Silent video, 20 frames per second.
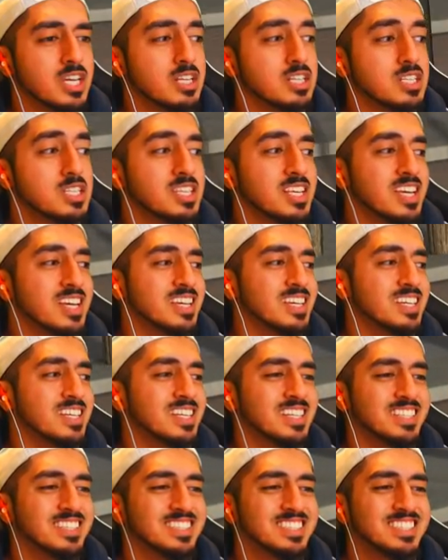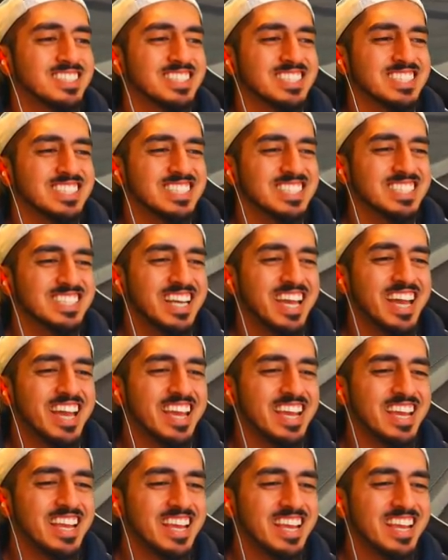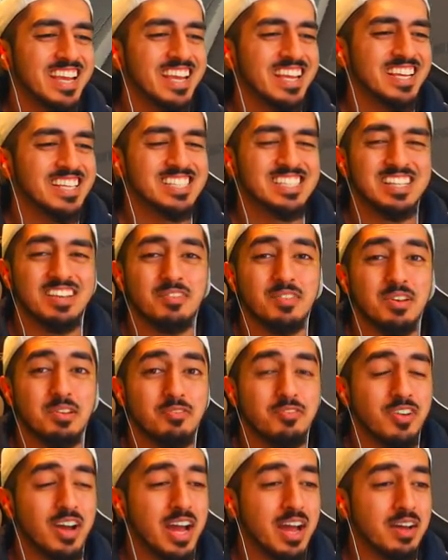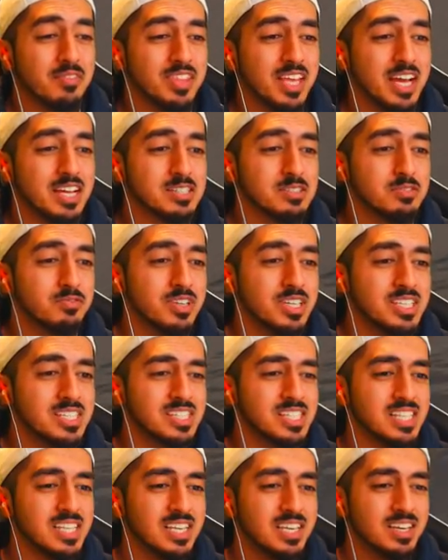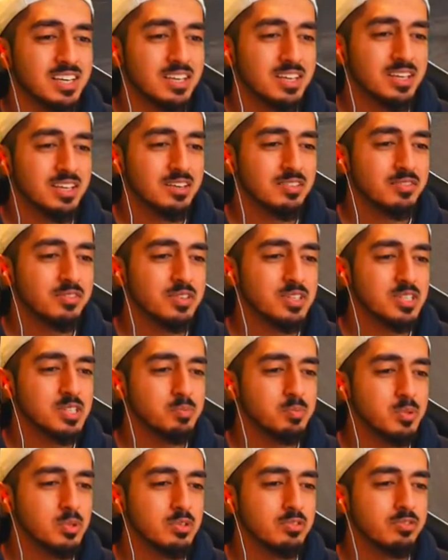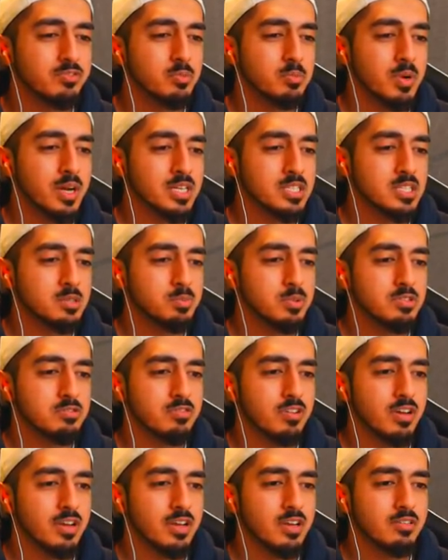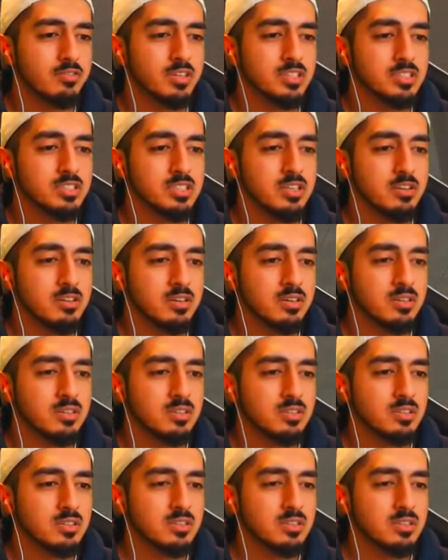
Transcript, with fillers: You jealous? Hey, 75,000 VC for this beautiful masterpiece right here of engineering.